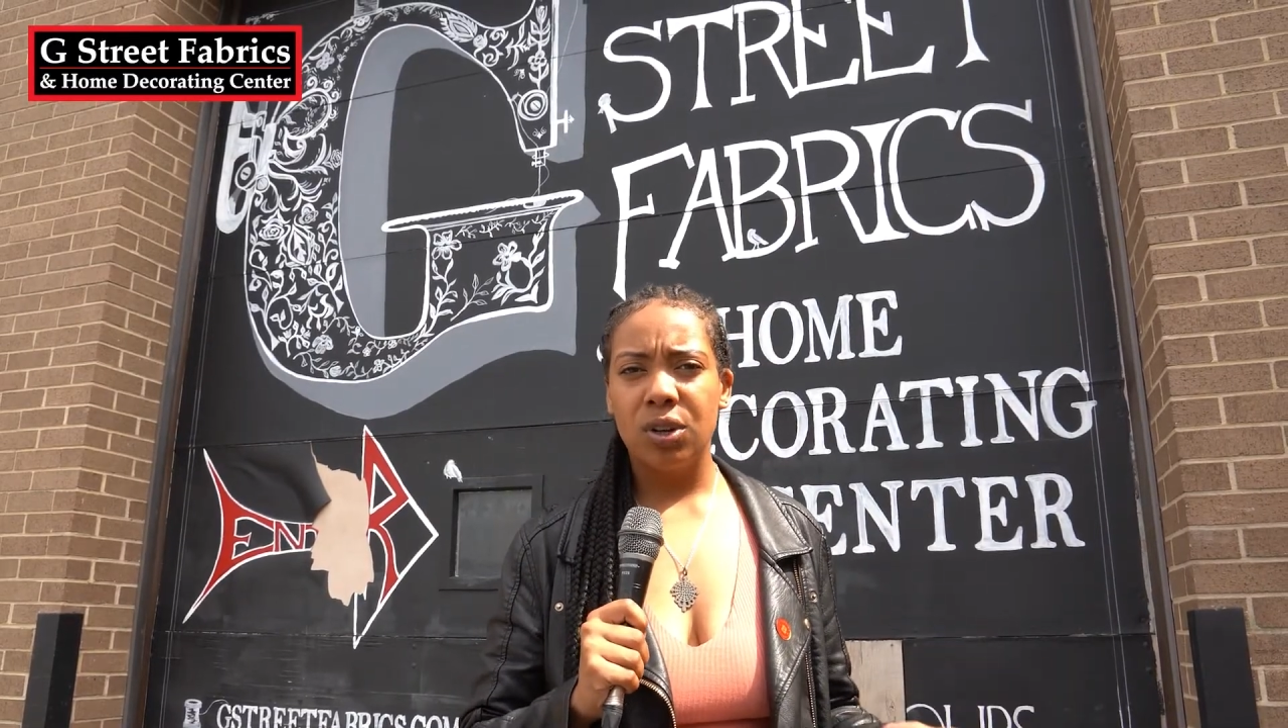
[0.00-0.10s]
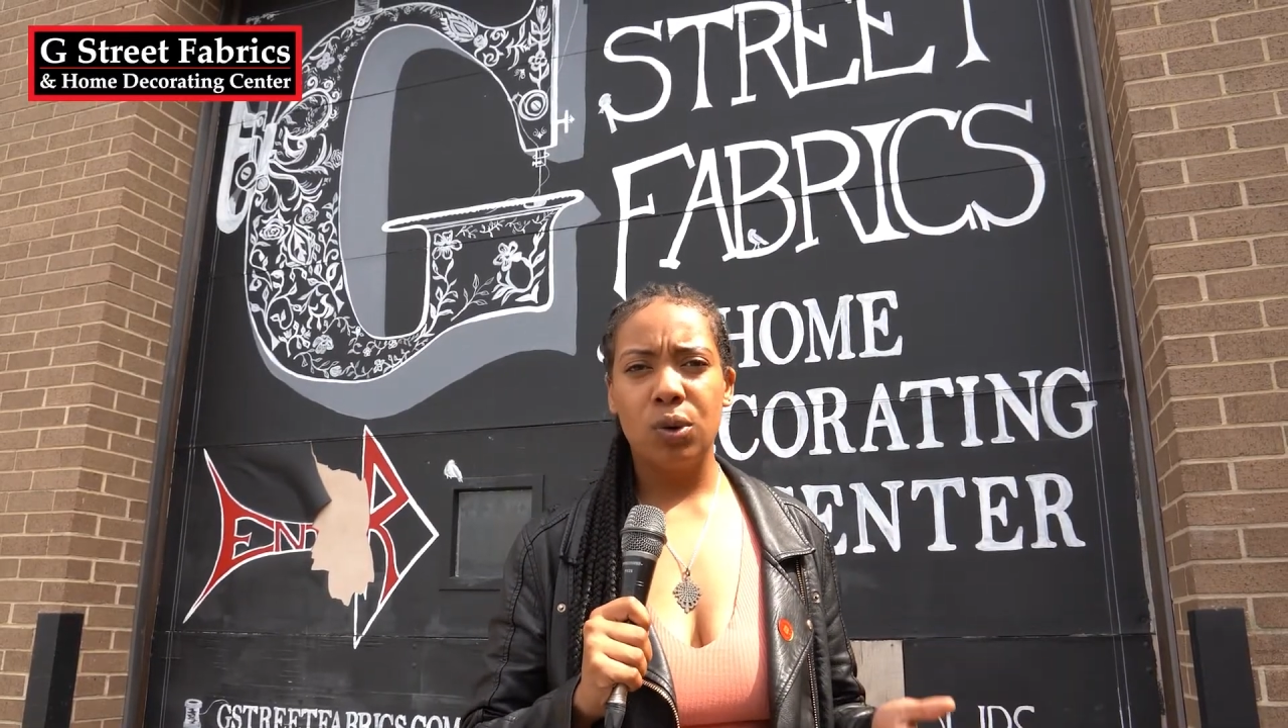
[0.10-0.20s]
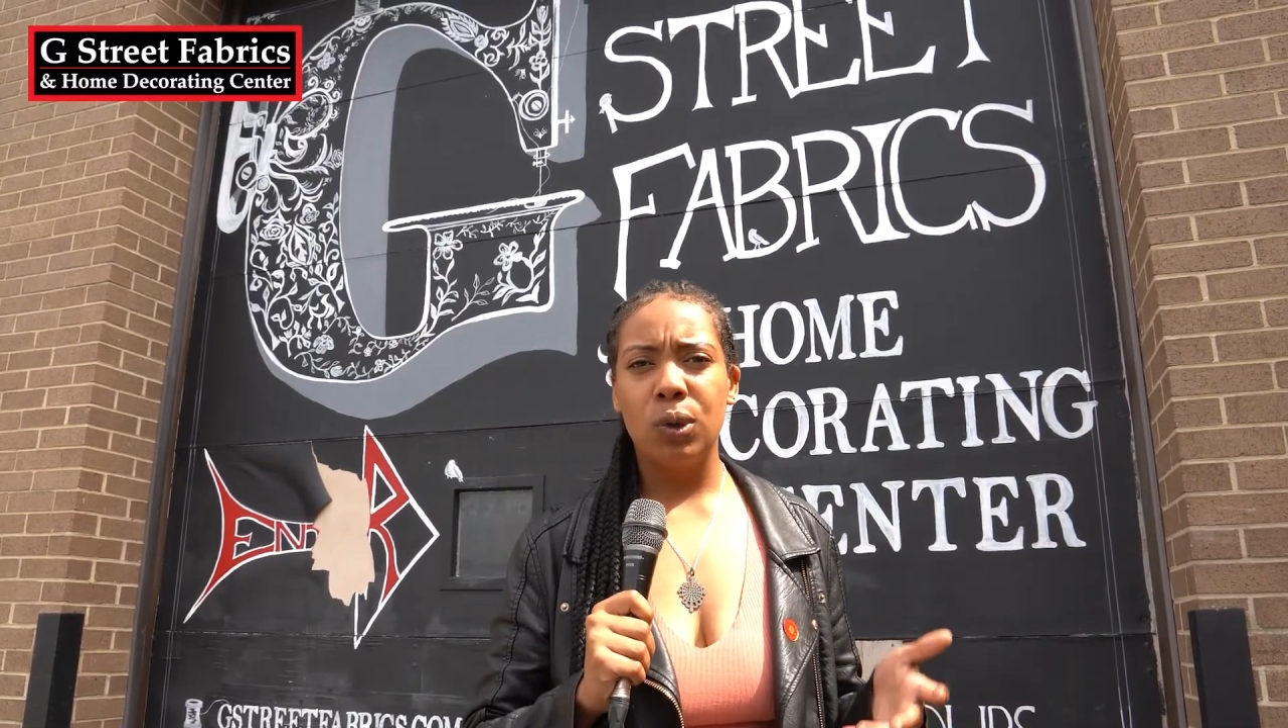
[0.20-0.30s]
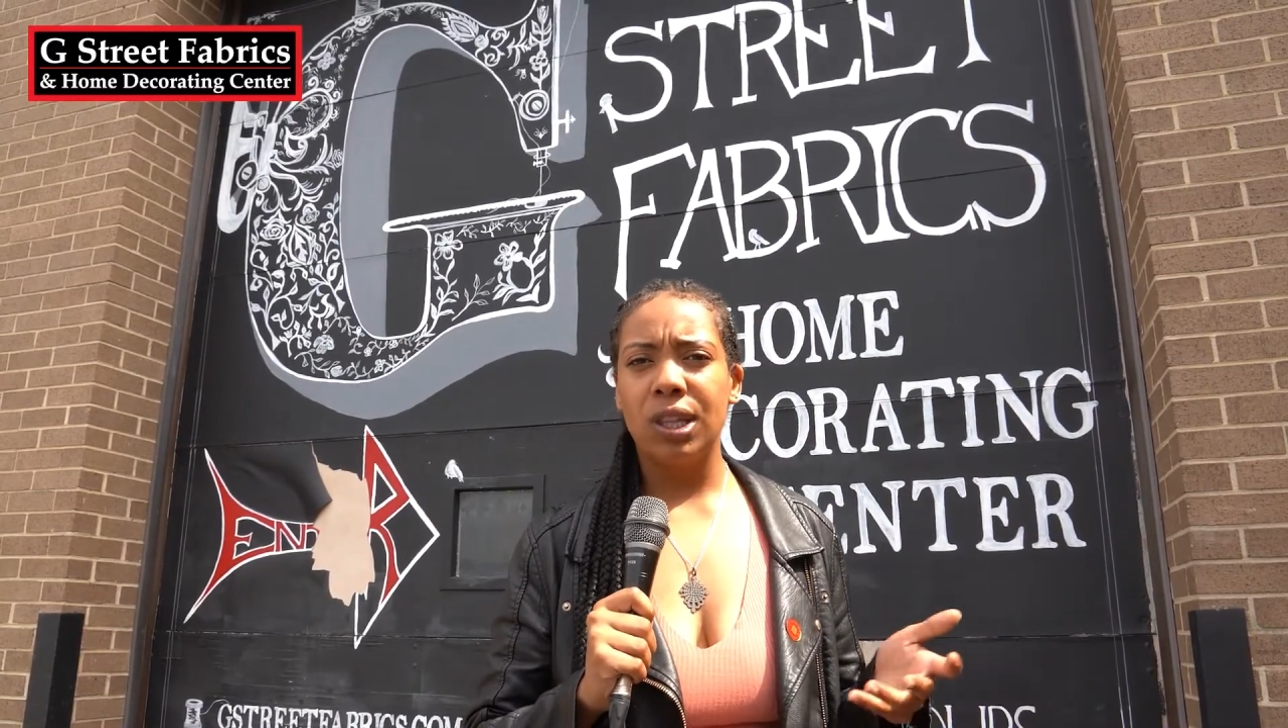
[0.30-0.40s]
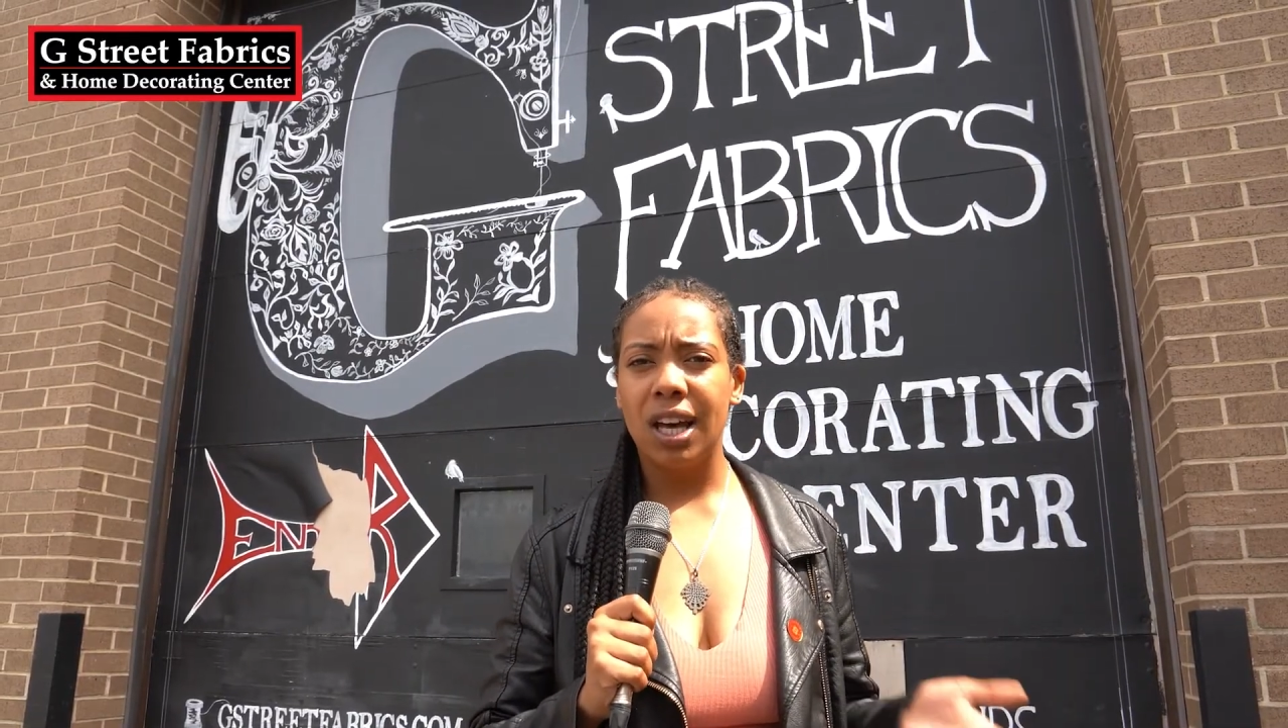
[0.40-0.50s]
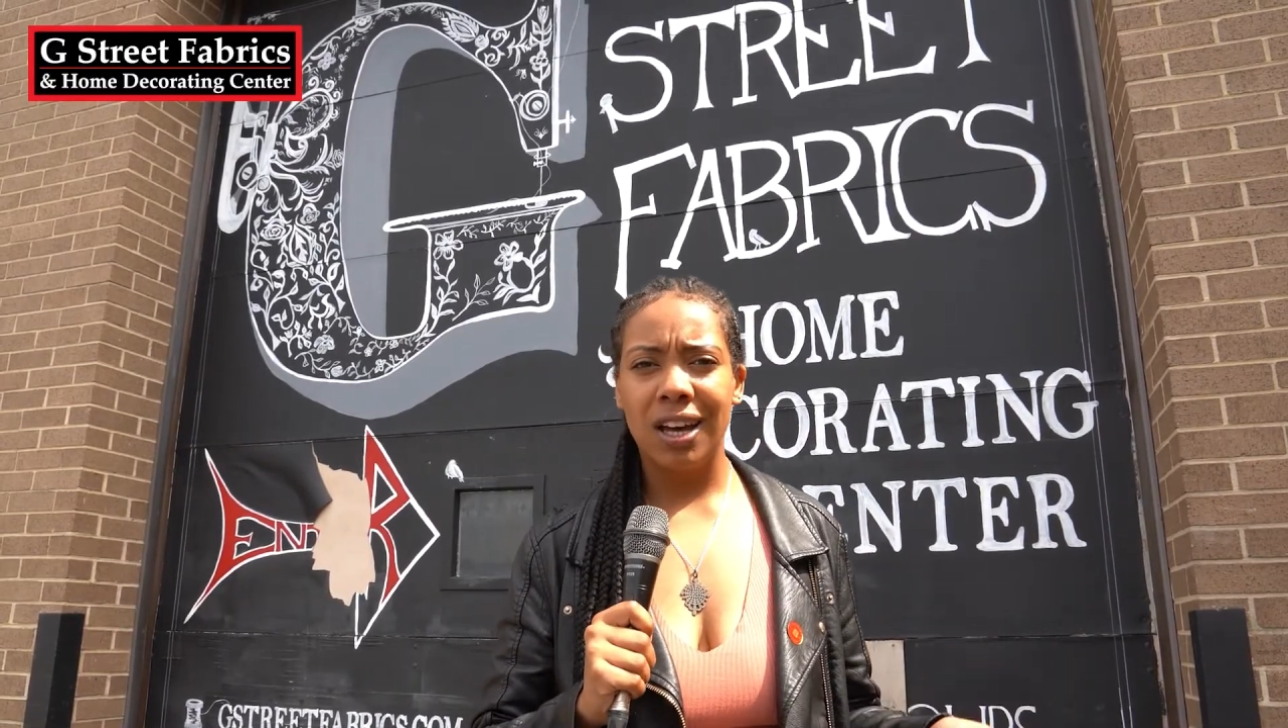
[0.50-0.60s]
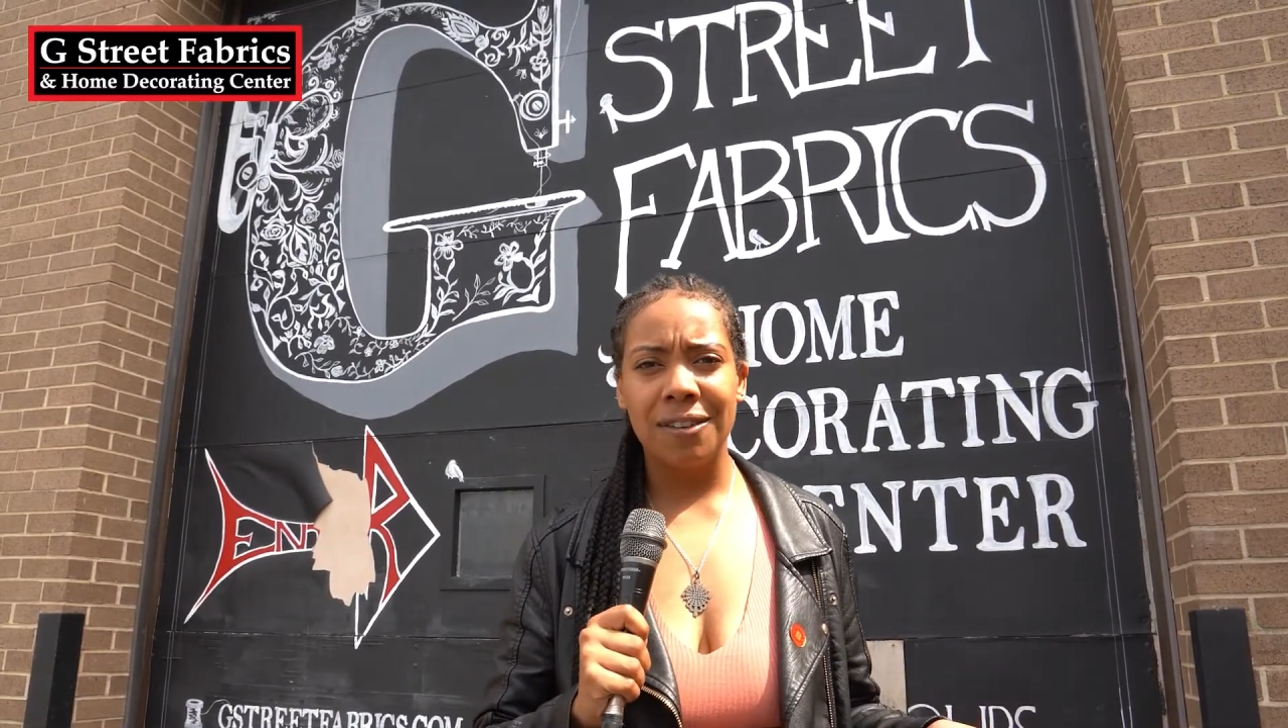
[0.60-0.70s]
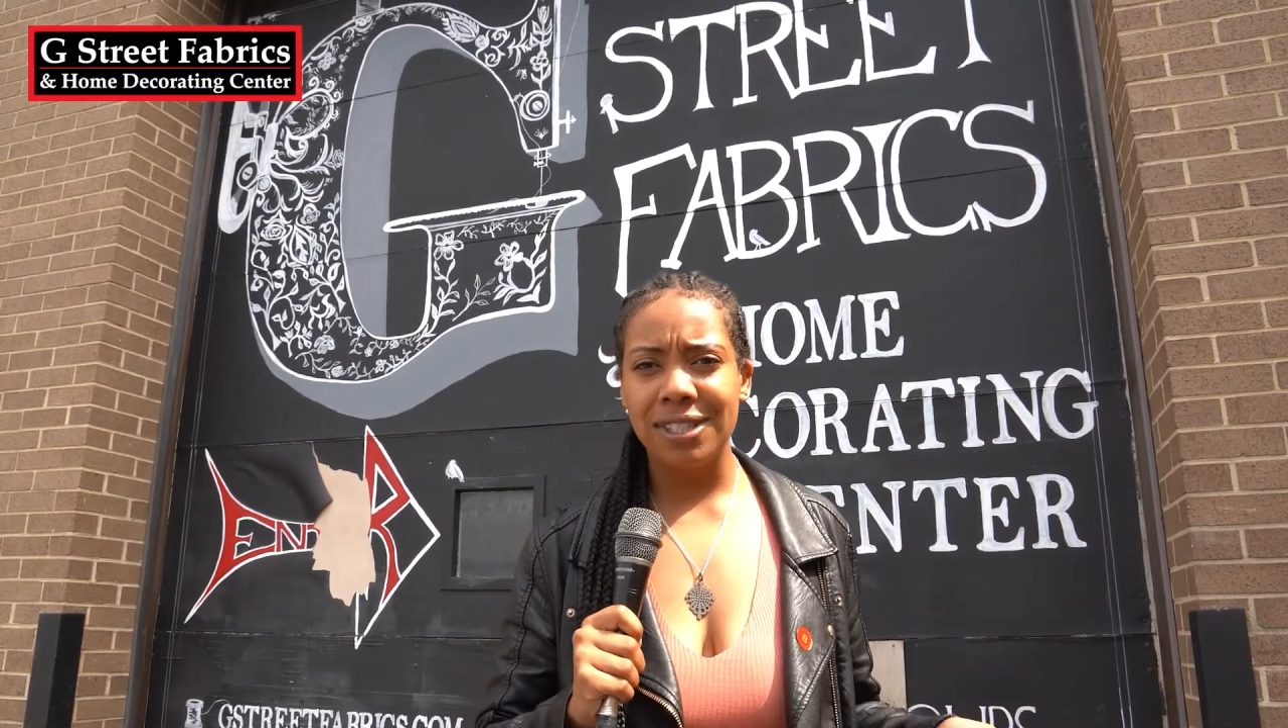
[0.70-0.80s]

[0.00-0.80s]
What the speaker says: who loves